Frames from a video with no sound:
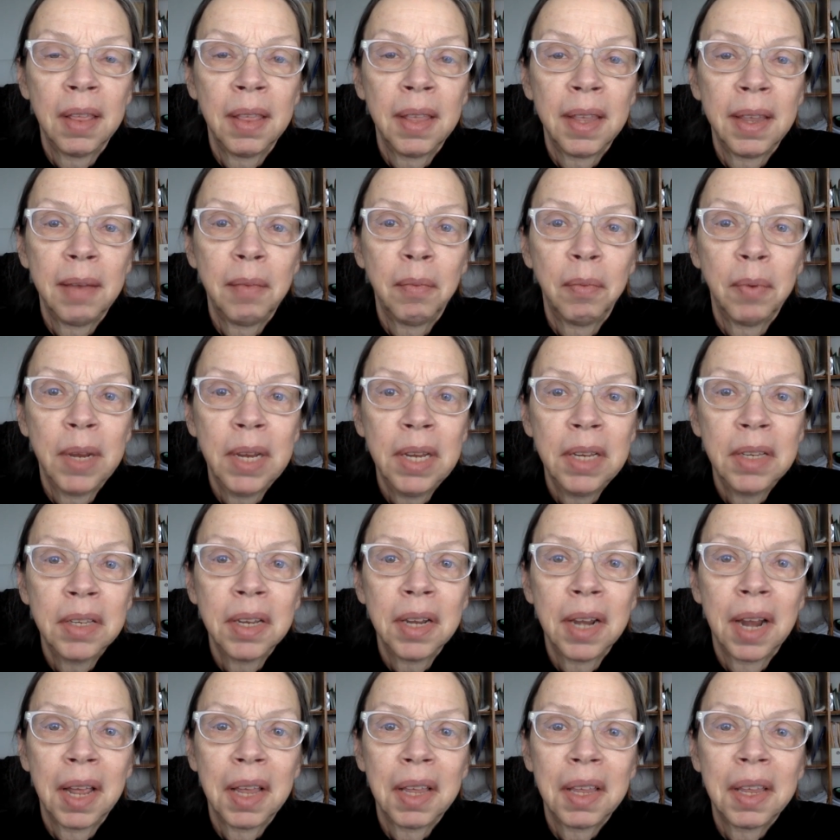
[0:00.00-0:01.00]
The
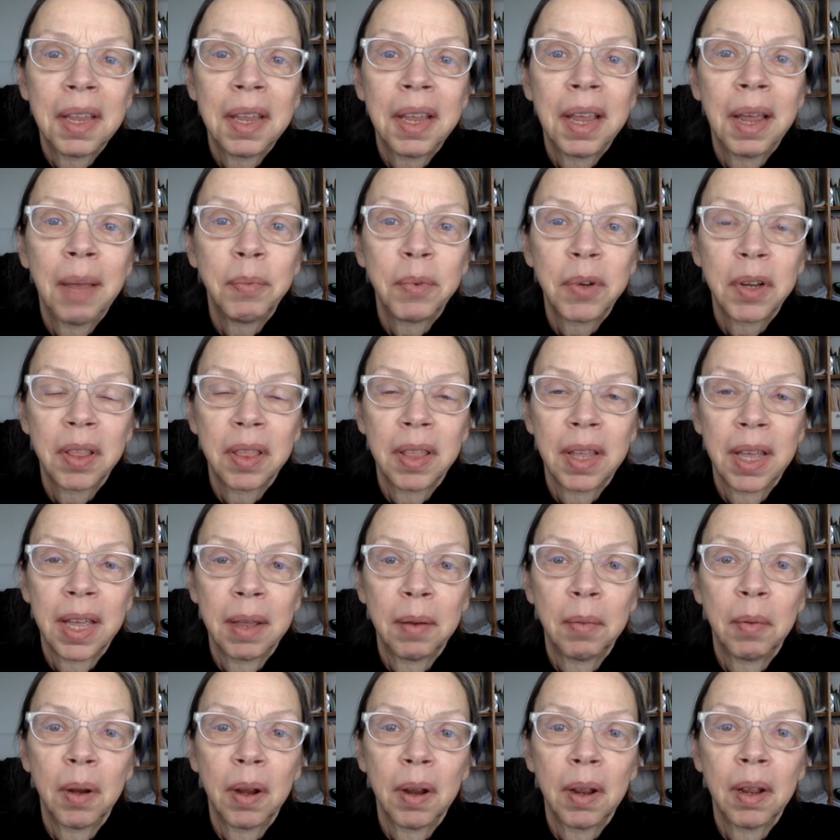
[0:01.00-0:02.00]
reason I kept
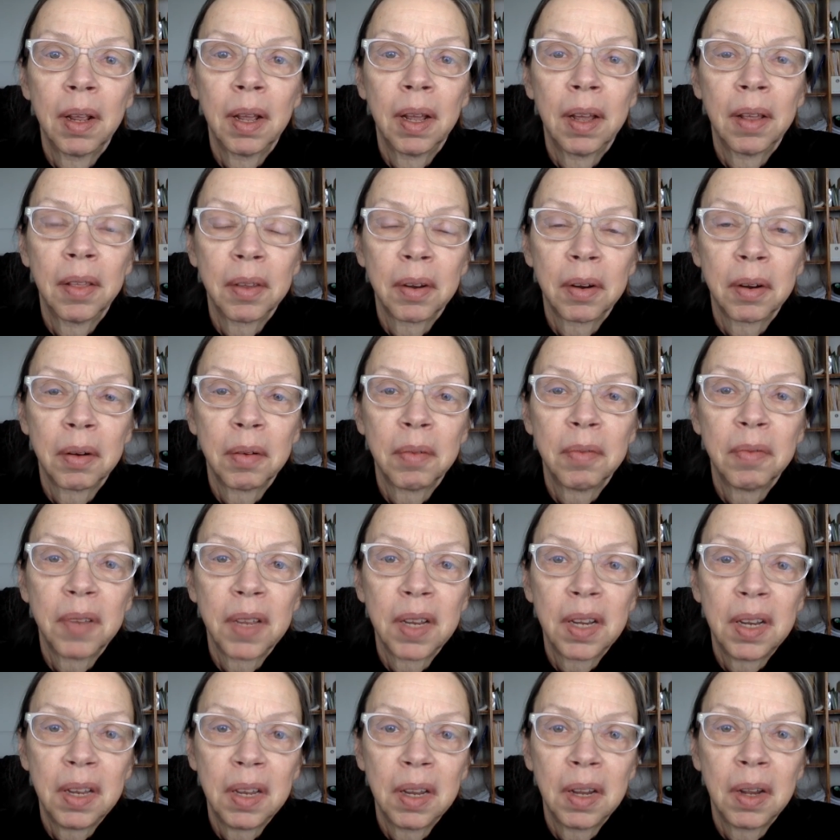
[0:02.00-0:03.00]
that other
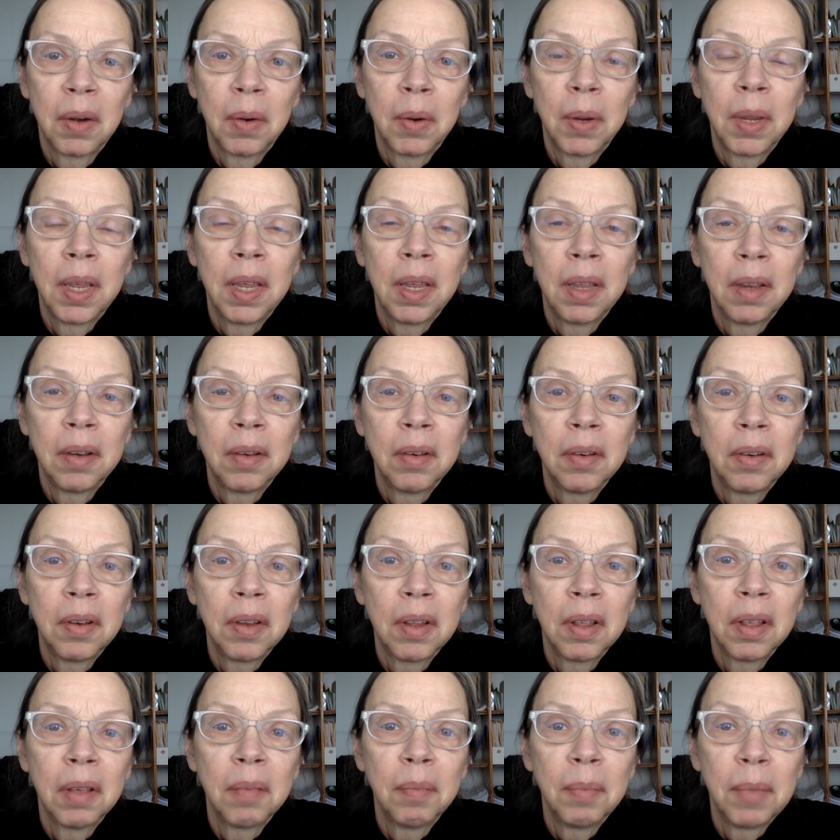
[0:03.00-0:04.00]
video in
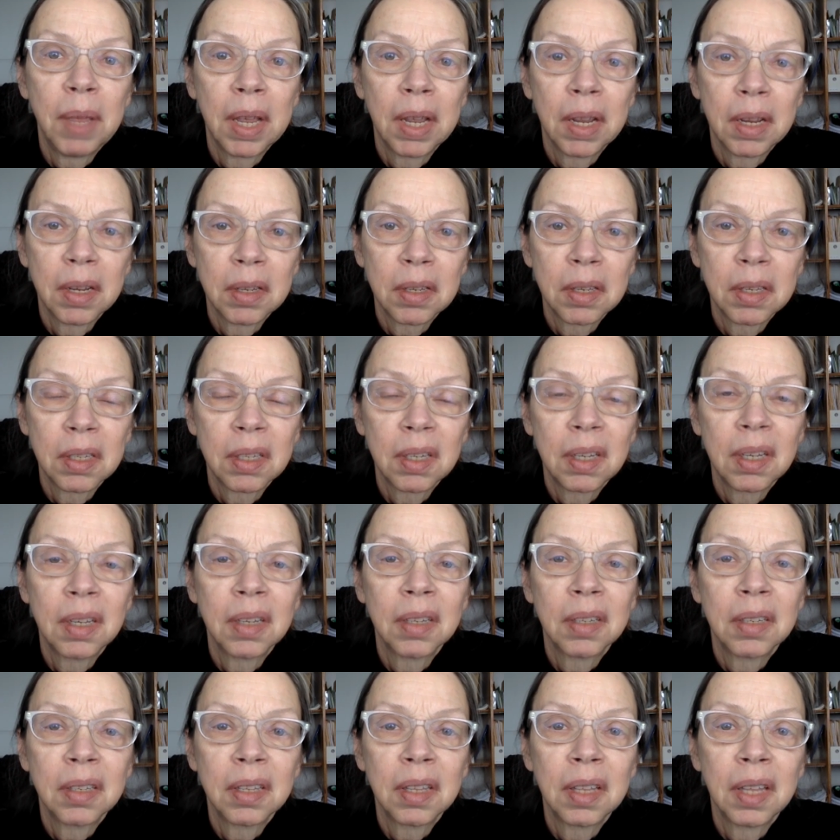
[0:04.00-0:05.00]
the mix
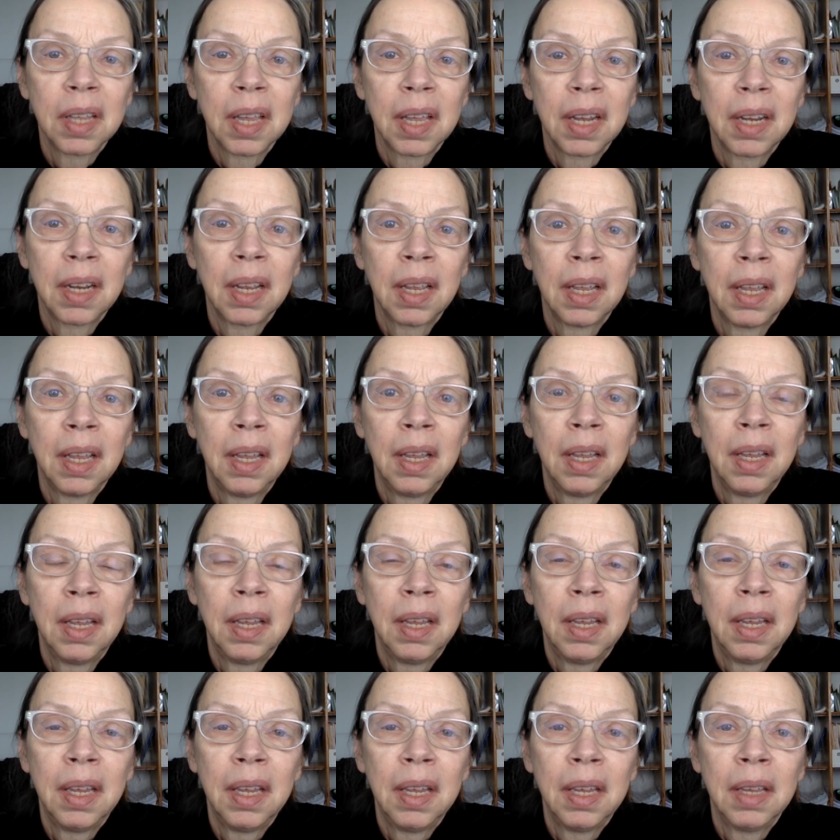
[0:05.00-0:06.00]
is that
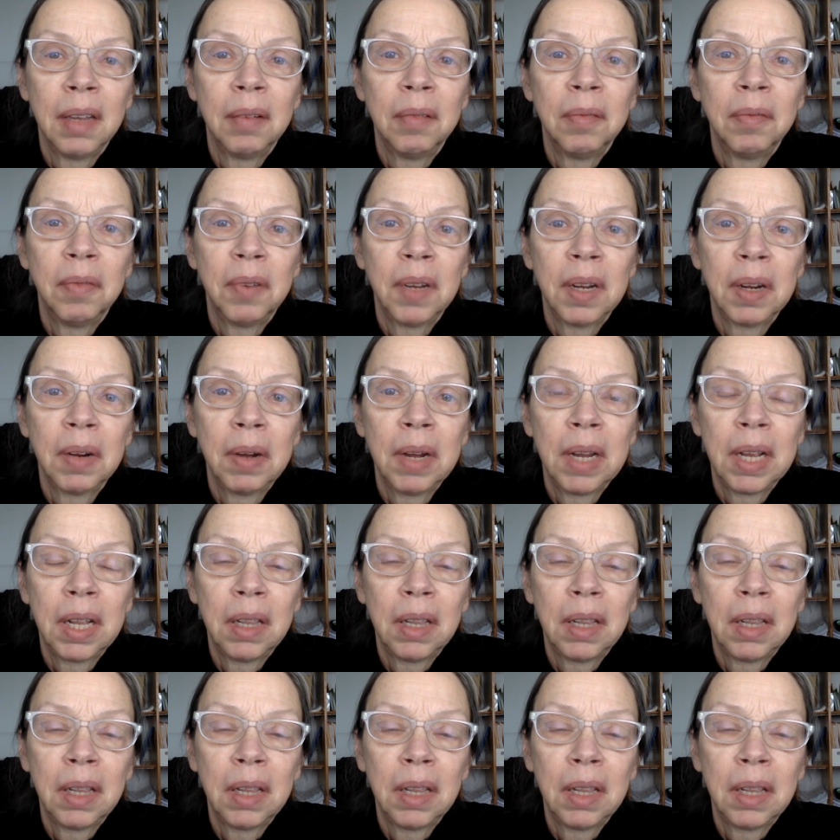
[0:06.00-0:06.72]
it very